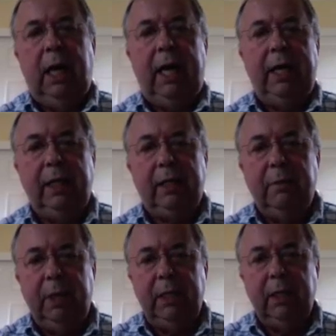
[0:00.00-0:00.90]
I think the
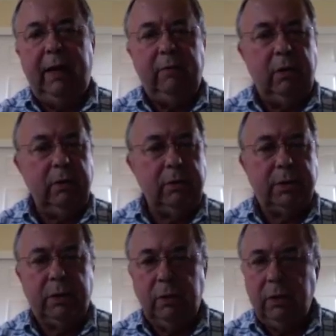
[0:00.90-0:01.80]
mid-level
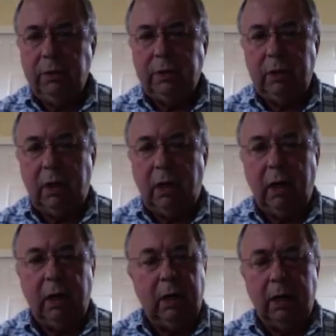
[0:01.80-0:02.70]
schools
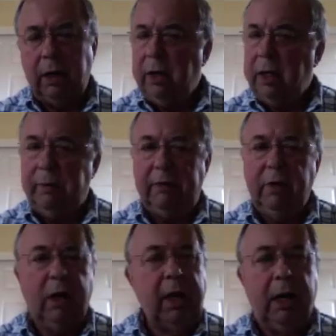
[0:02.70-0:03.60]
are, are going to be
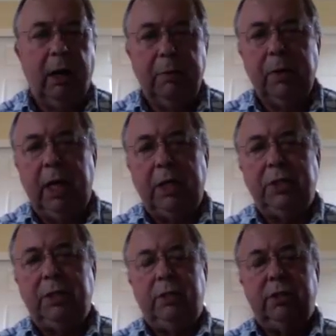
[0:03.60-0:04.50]
very hard
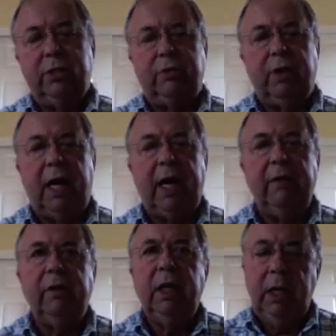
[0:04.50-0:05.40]
pressed to
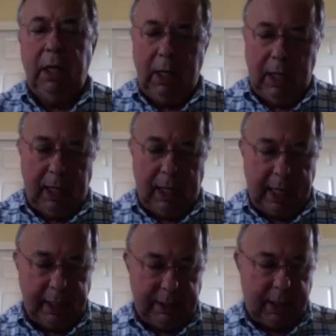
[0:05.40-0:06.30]
survive.
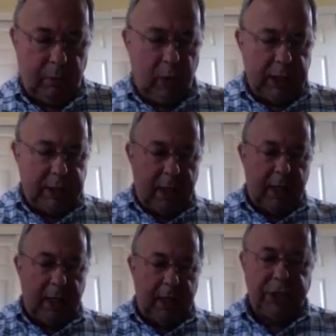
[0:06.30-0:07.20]
I somewhat
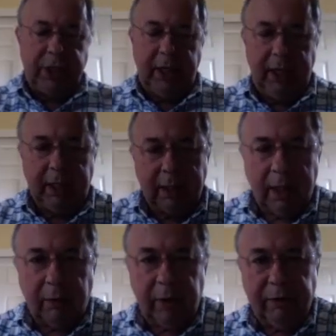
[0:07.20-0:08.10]
tongue-in-cheek
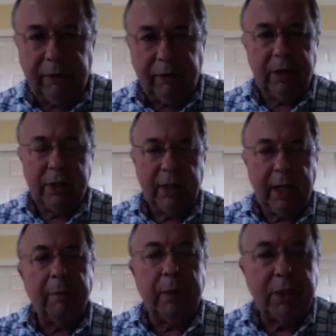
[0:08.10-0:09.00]
uh, referred to
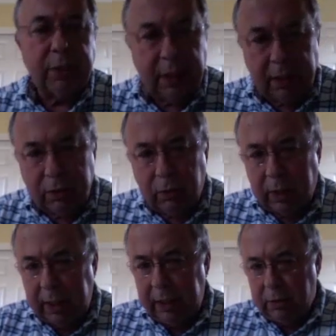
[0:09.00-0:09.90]
them as in
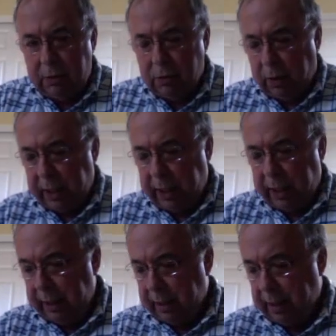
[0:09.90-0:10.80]

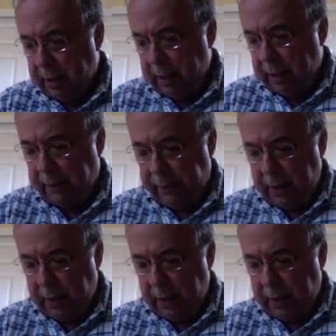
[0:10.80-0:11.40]
2020, the uh,